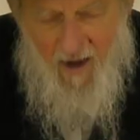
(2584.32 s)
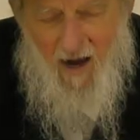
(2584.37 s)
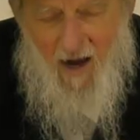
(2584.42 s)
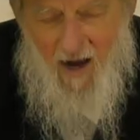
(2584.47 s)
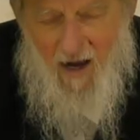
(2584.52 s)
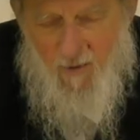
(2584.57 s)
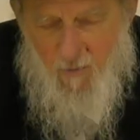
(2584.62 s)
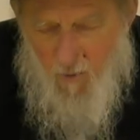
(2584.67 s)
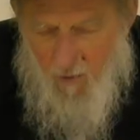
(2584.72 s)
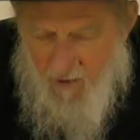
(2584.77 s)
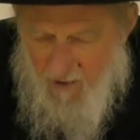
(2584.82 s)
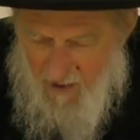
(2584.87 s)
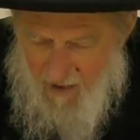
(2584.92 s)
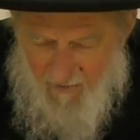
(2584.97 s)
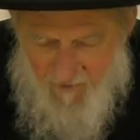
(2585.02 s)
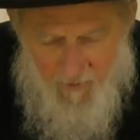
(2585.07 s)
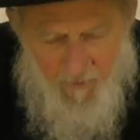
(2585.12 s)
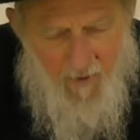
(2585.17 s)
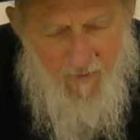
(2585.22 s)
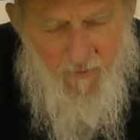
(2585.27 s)
I quoted that
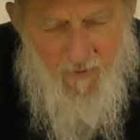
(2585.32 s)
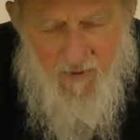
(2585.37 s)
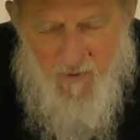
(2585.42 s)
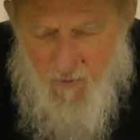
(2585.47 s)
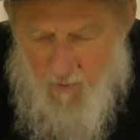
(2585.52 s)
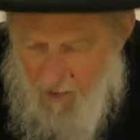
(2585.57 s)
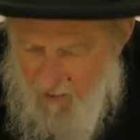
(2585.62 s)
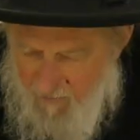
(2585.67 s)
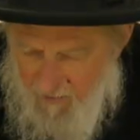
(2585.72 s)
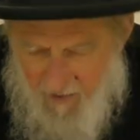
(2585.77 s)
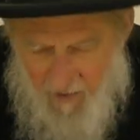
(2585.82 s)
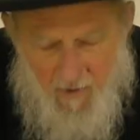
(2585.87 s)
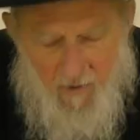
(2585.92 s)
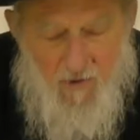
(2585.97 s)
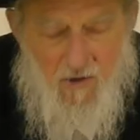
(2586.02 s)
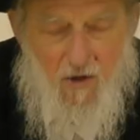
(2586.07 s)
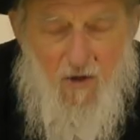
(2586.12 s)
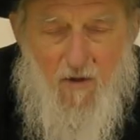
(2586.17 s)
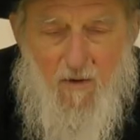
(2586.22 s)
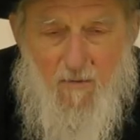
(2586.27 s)
from my first wife,
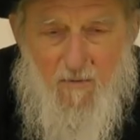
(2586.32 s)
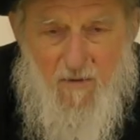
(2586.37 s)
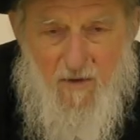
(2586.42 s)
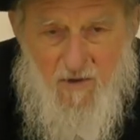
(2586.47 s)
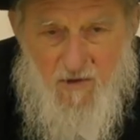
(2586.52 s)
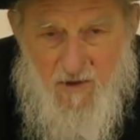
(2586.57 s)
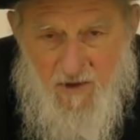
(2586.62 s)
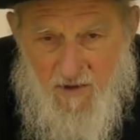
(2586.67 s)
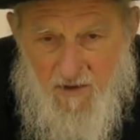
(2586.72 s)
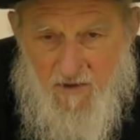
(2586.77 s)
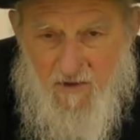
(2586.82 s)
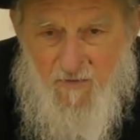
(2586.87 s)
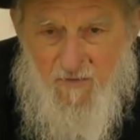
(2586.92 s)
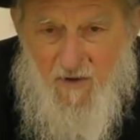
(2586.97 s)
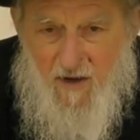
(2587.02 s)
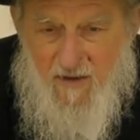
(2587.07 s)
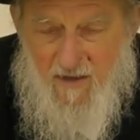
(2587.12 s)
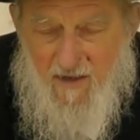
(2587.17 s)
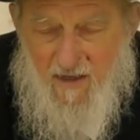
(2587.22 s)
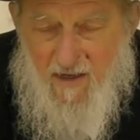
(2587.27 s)
that she
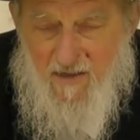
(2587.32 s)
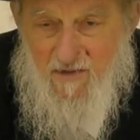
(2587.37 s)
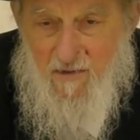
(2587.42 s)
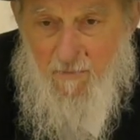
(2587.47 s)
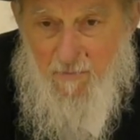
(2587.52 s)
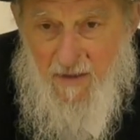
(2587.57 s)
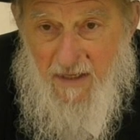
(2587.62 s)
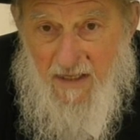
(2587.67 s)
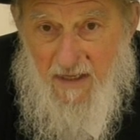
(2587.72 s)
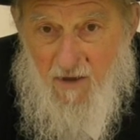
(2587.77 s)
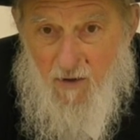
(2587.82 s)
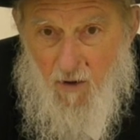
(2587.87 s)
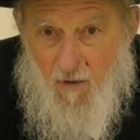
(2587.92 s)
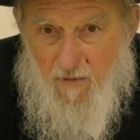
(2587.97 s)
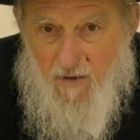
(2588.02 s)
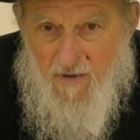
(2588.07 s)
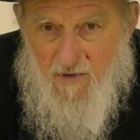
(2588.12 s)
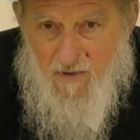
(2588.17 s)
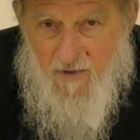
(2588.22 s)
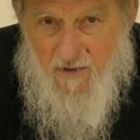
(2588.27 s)
defined it as a mini
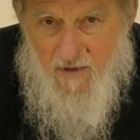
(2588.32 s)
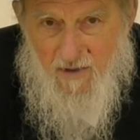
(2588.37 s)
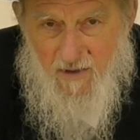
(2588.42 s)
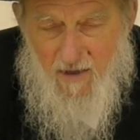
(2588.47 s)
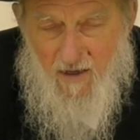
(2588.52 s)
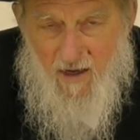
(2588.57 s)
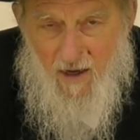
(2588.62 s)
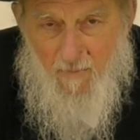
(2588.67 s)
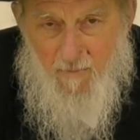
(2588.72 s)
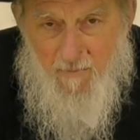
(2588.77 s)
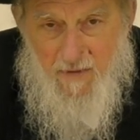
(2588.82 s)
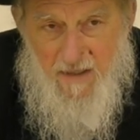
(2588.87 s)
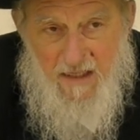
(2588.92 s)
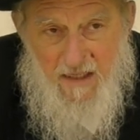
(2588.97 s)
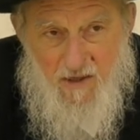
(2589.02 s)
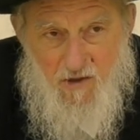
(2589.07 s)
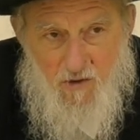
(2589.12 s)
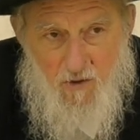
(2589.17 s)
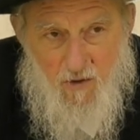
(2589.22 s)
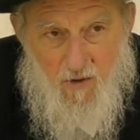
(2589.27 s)
kares, a
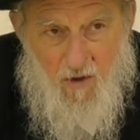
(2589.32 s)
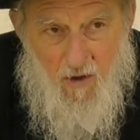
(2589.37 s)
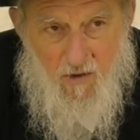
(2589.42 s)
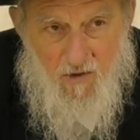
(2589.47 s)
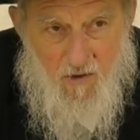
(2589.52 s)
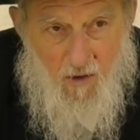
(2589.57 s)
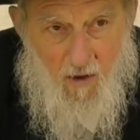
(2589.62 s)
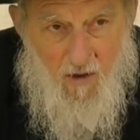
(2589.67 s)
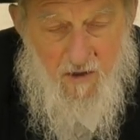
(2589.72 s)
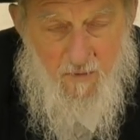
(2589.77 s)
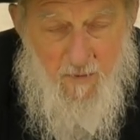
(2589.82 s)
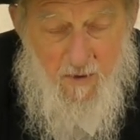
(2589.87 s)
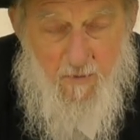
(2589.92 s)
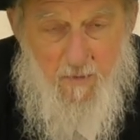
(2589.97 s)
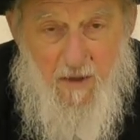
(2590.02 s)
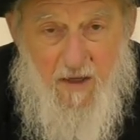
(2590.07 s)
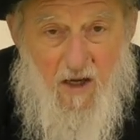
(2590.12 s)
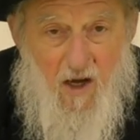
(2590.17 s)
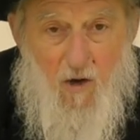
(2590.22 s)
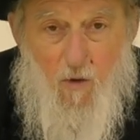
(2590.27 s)
miniature kares. Kares means
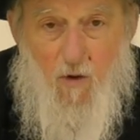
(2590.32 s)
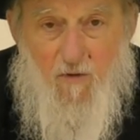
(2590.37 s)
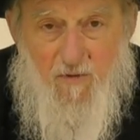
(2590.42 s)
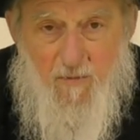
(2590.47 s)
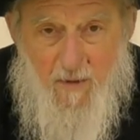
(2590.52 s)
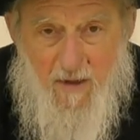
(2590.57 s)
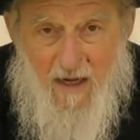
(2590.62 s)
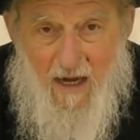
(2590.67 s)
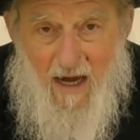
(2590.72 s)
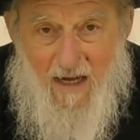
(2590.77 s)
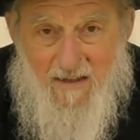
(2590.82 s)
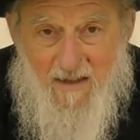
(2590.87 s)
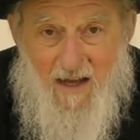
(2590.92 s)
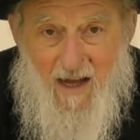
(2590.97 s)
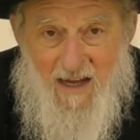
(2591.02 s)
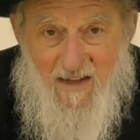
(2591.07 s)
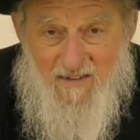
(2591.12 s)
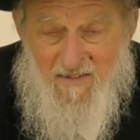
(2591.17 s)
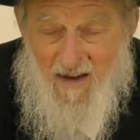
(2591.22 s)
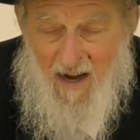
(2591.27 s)
being cut off from a god
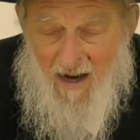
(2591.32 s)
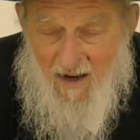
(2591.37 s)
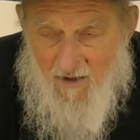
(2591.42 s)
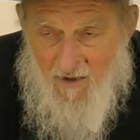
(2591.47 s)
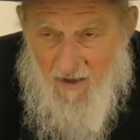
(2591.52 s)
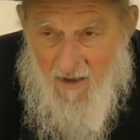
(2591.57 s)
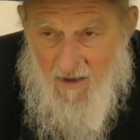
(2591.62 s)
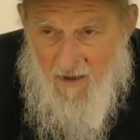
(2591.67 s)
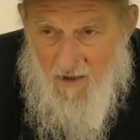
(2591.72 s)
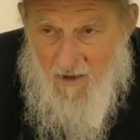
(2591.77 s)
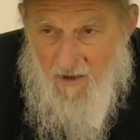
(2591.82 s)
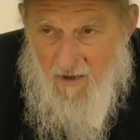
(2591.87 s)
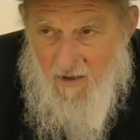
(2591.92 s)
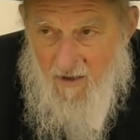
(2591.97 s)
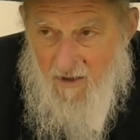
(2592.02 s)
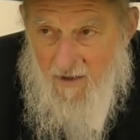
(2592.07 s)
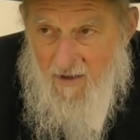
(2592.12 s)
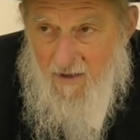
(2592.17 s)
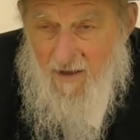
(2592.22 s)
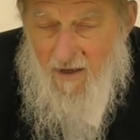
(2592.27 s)
entirely.
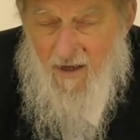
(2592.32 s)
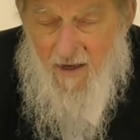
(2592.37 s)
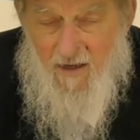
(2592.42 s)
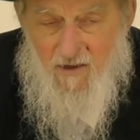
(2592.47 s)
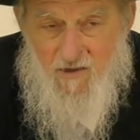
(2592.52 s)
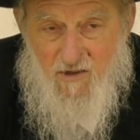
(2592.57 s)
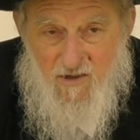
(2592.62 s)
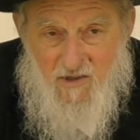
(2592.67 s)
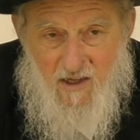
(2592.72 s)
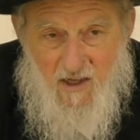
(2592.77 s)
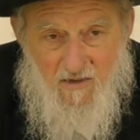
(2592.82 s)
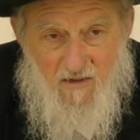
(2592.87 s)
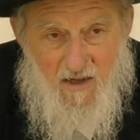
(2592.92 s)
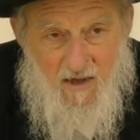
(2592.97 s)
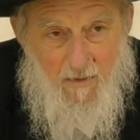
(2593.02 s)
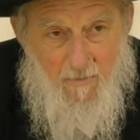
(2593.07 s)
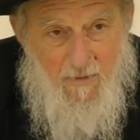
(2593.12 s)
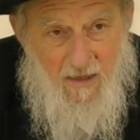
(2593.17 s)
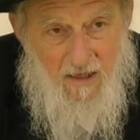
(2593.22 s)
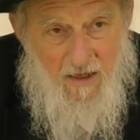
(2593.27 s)
And she says like
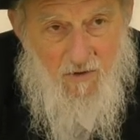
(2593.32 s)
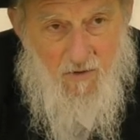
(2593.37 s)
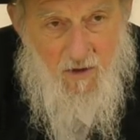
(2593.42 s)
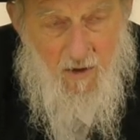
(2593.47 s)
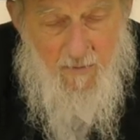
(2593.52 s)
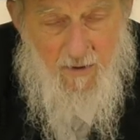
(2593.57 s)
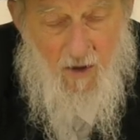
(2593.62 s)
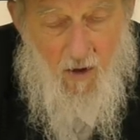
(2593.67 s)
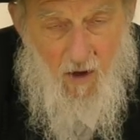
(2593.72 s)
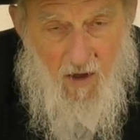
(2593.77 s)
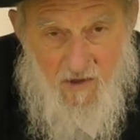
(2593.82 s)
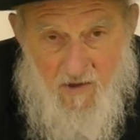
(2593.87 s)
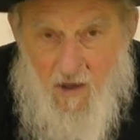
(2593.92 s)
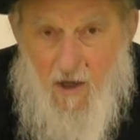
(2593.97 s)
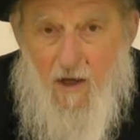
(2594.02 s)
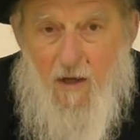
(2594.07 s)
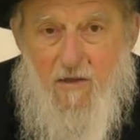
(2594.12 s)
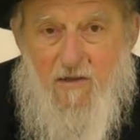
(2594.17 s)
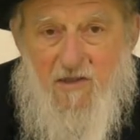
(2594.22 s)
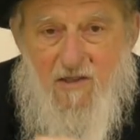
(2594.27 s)
a miniature because
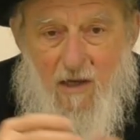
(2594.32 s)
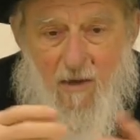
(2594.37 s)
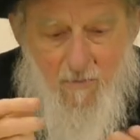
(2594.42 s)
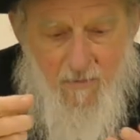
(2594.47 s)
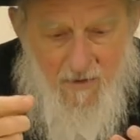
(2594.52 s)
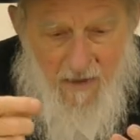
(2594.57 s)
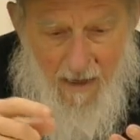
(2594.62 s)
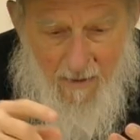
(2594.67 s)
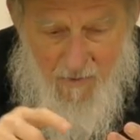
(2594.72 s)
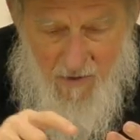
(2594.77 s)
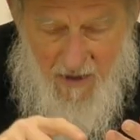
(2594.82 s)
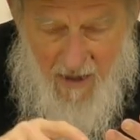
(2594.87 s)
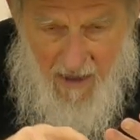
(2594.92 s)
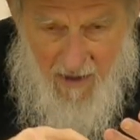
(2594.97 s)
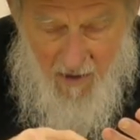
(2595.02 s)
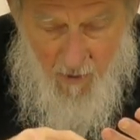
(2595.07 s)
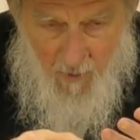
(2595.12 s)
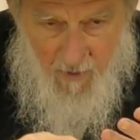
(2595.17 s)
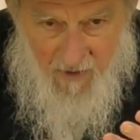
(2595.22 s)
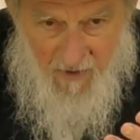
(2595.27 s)
sometimes you can't
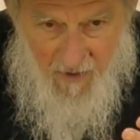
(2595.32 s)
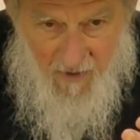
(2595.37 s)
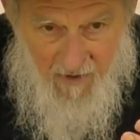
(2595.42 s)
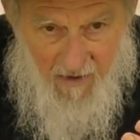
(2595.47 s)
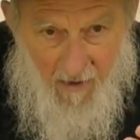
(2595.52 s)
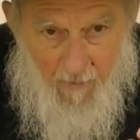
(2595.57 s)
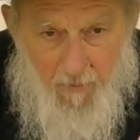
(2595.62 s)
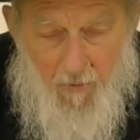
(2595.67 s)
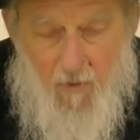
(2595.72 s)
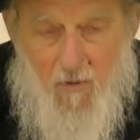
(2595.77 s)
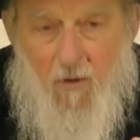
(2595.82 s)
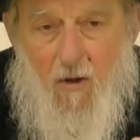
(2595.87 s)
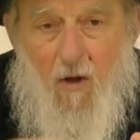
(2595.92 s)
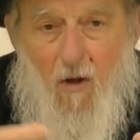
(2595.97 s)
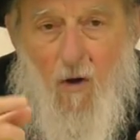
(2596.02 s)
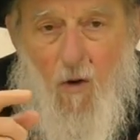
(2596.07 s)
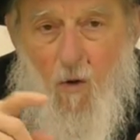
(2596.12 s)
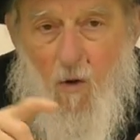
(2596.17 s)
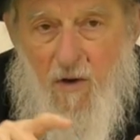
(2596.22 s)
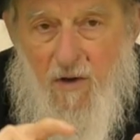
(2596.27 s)
go into the temple
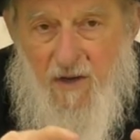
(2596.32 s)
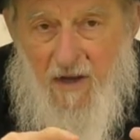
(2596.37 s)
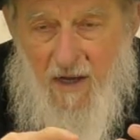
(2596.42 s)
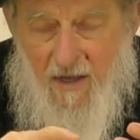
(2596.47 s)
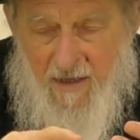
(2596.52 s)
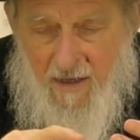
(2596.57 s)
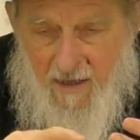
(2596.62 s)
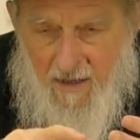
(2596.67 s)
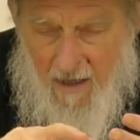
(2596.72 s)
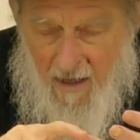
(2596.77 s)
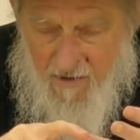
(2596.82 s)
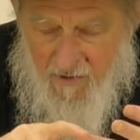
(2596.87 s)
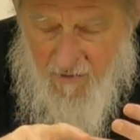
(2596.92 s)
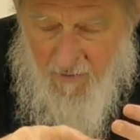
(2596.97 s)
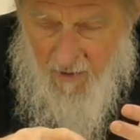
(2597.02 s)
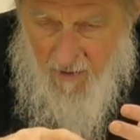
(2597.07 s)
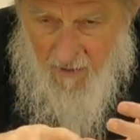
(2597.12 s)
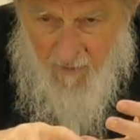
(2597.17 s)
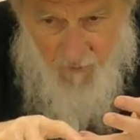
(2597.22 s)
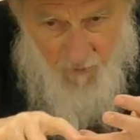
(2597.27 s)
or you can't eat
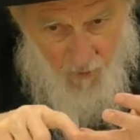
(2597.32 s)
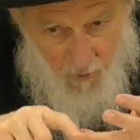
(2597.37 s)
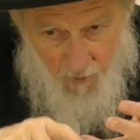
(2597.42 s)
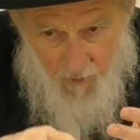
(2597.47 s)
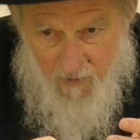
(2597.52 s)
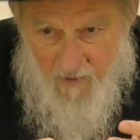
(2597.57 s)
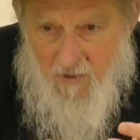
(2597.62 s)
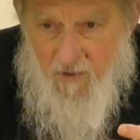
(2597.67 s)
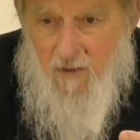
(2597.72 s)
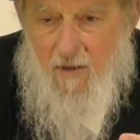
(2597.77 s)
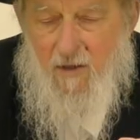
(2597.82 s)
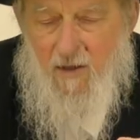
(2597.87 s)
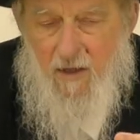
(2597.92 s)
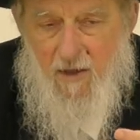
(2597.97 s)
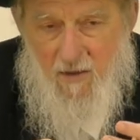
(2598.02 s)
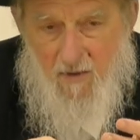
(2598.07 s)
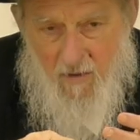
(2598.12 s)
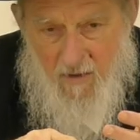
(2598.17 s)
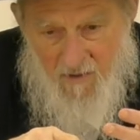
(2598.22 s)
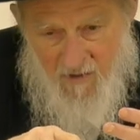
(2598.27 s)
consecrated foods.
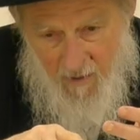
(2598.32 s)
And